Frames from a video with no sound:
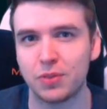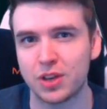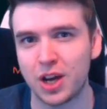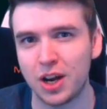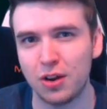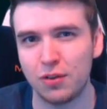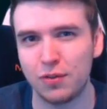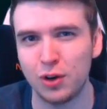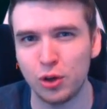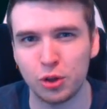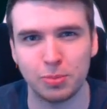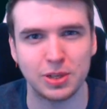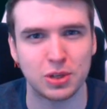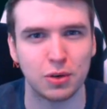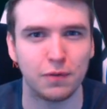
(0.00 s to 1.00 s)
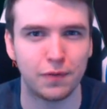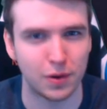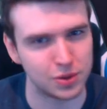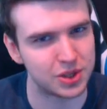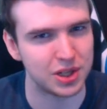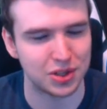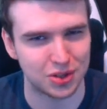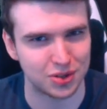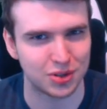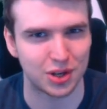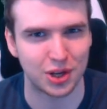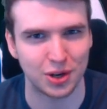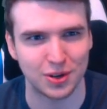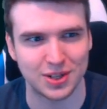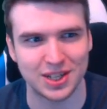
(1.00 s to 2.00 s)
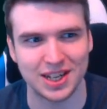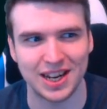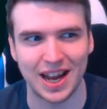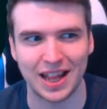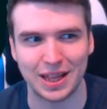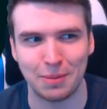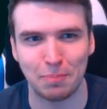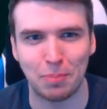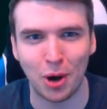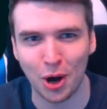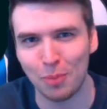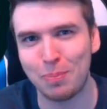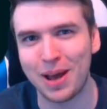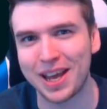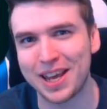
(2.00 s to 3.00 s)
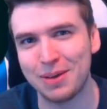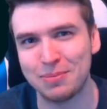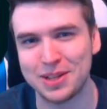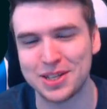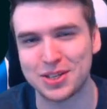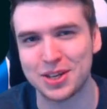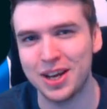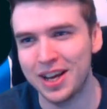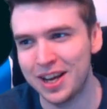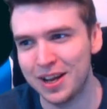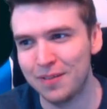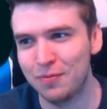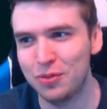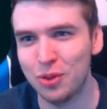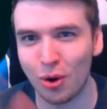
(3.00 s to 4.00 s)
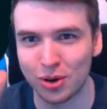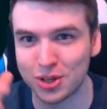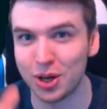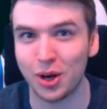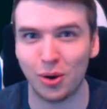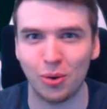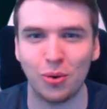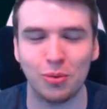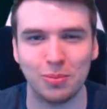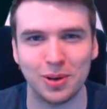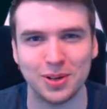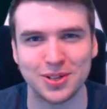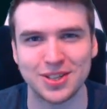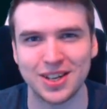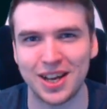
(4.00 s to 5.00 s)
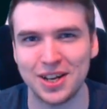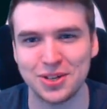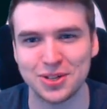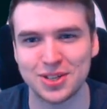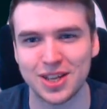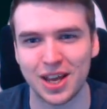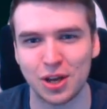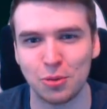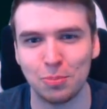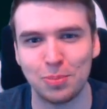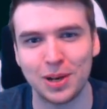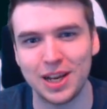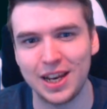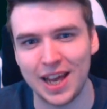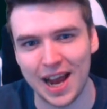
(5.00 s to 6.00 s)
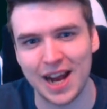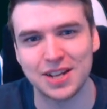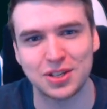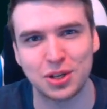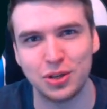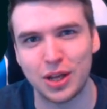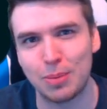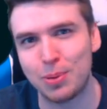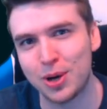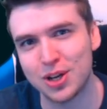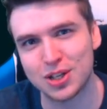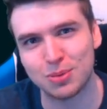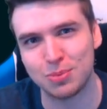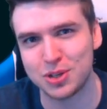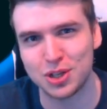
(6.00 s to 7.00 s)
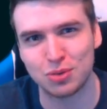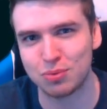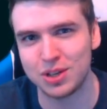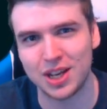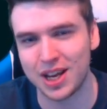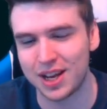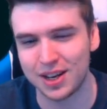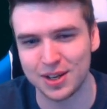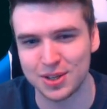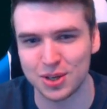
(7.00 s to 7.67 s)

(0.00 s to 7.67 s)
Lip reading: kind of lure them into a false sense of security, and then pop back in with this Nocturne almost, and just like completely execute that person, which is ridiculous.